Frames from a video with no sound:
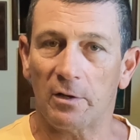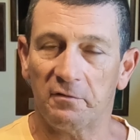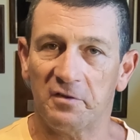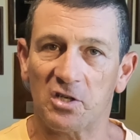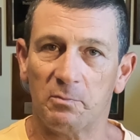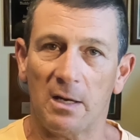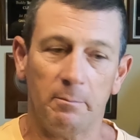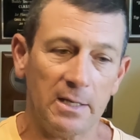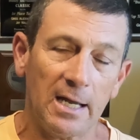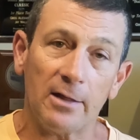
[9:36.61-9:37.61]
the fish may
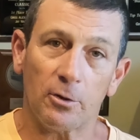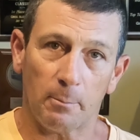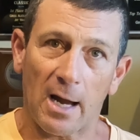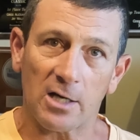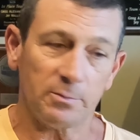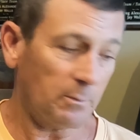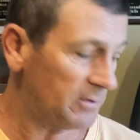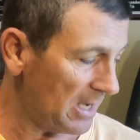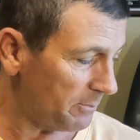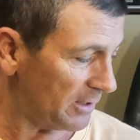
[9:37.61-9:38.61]
be at their maximum
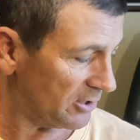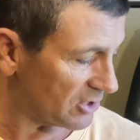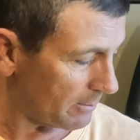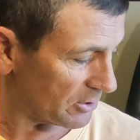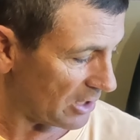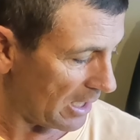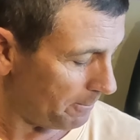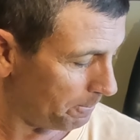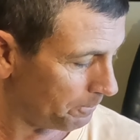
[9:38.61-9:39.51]
depth in the summertime.